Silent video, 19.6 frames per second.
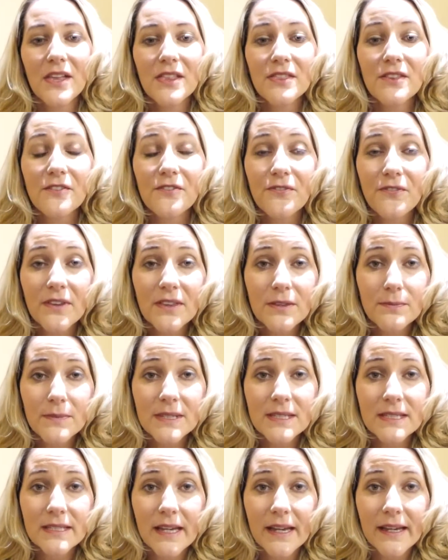The fifth
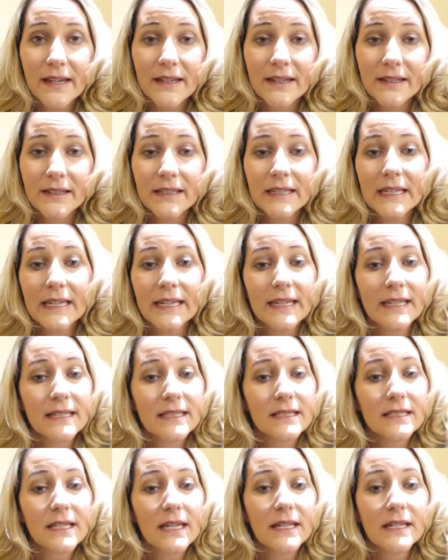mistake
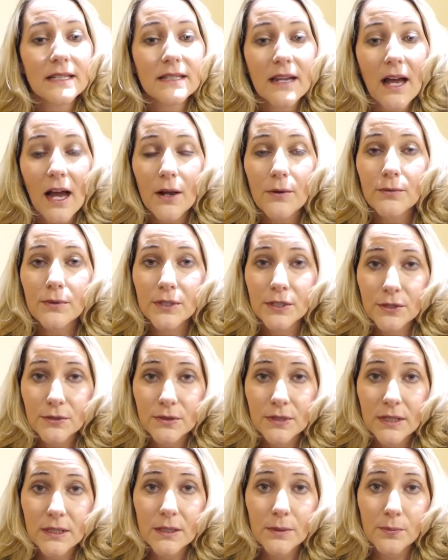is not
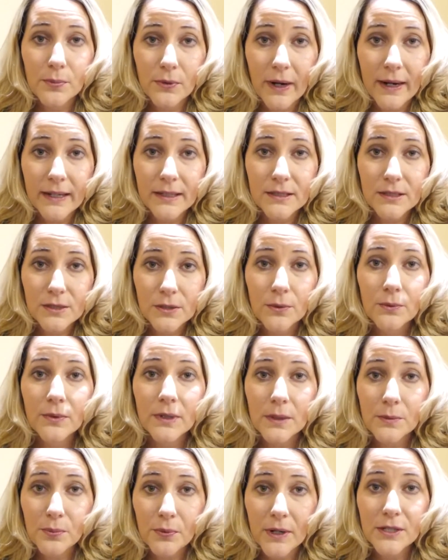reducing the price
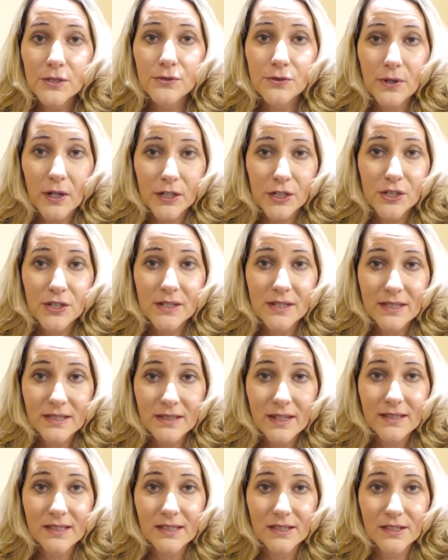when a price reduction is
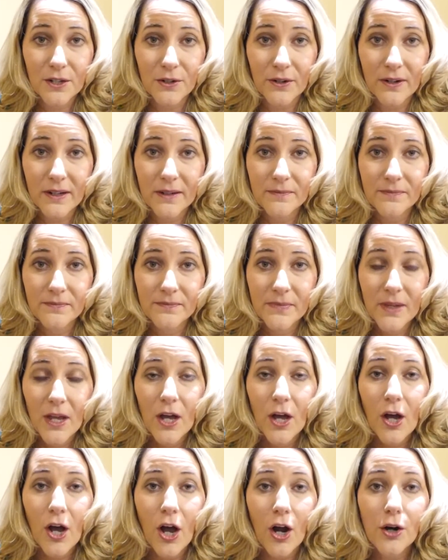necessary.
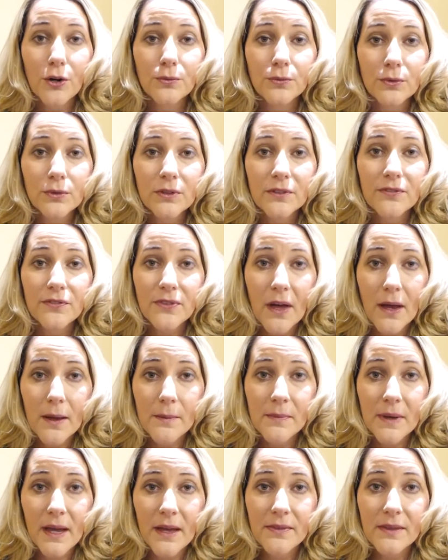Our rule of
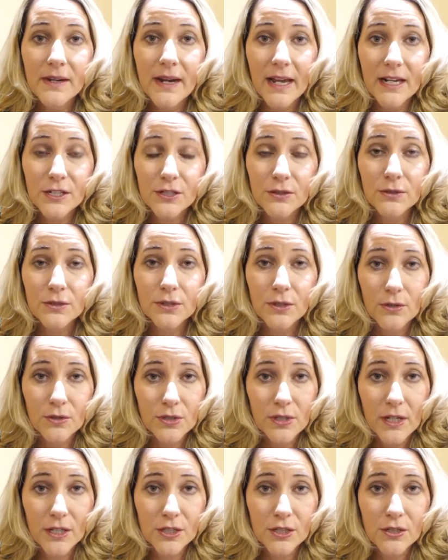thumb and the National
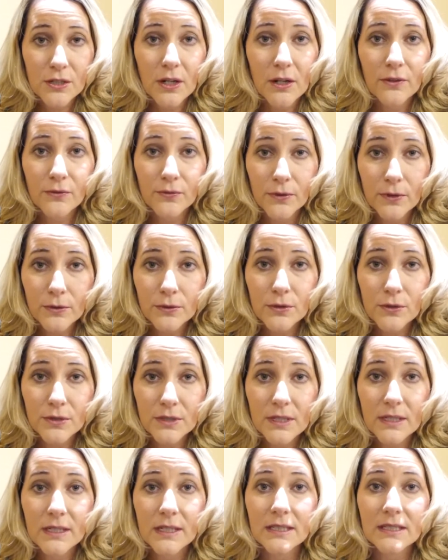Association of Realtor
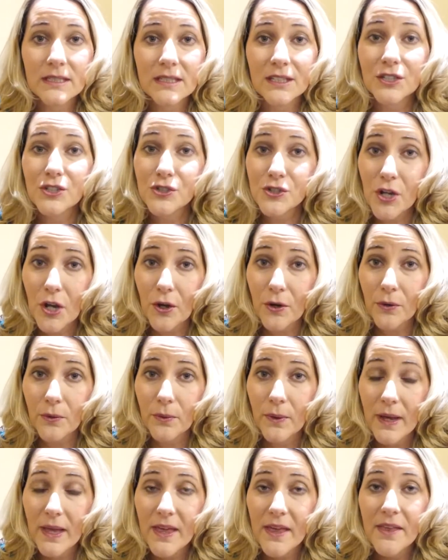Statistics
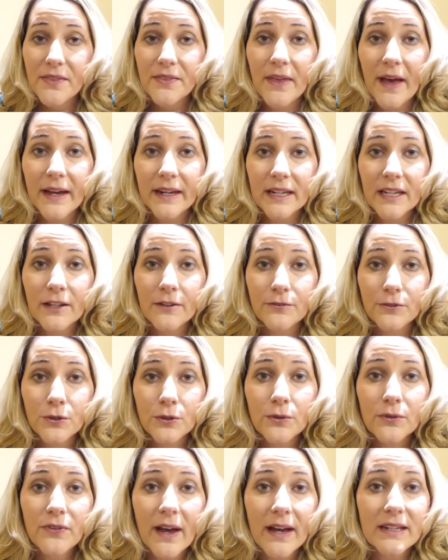show that if
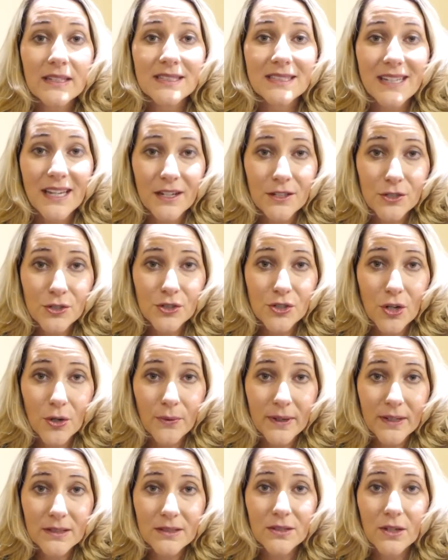you've had 10
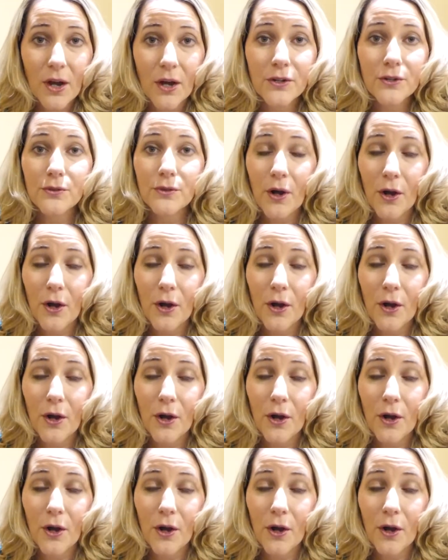showings on your